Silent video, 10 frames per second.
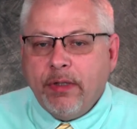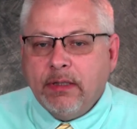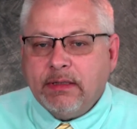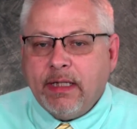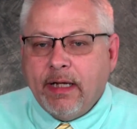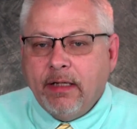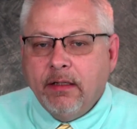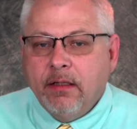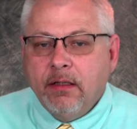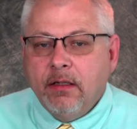real estate
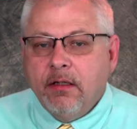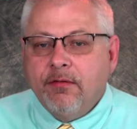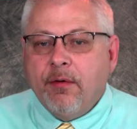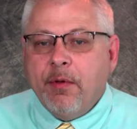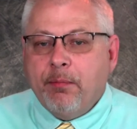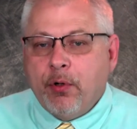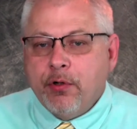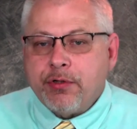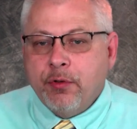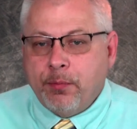from the
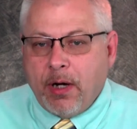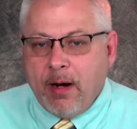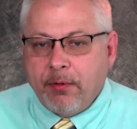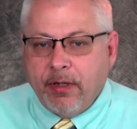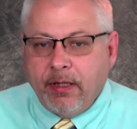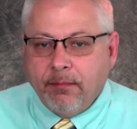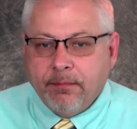personal property.